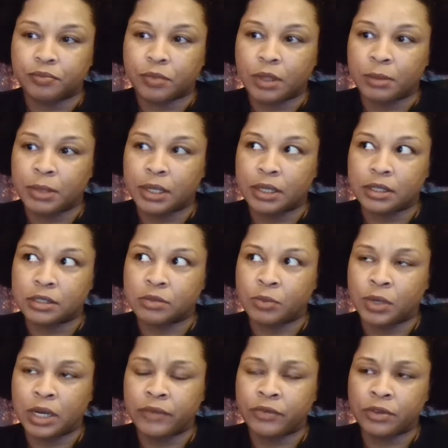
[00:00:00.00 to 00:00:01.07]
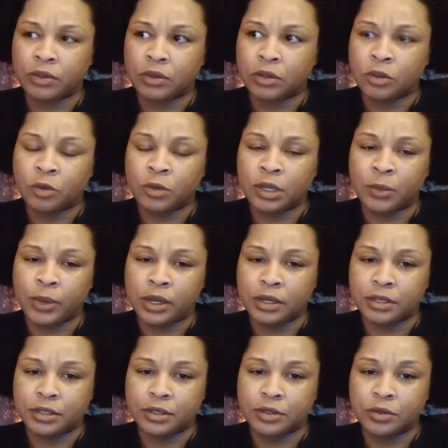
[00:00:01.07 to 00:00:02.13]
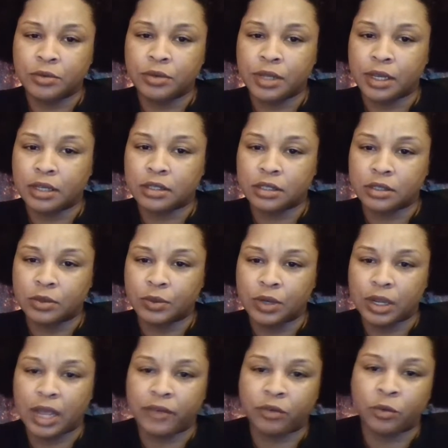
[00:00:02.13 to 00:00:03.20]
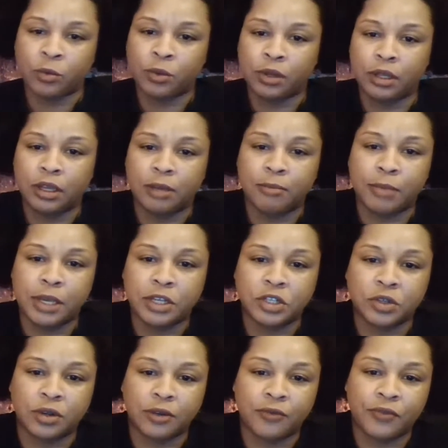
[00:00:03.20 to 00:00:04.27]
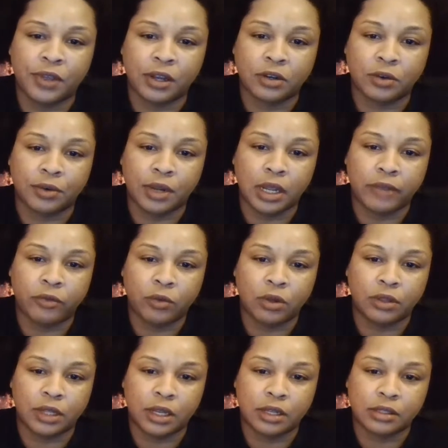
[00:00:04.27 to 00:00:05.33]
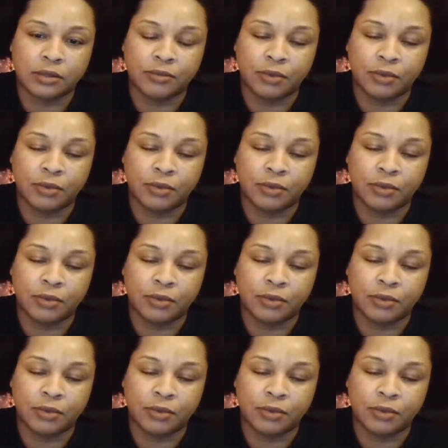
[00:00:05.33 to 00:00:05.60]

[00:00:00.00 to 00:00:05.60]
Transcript: because whatever you get ready to do next is going to have a major effect on everyone that is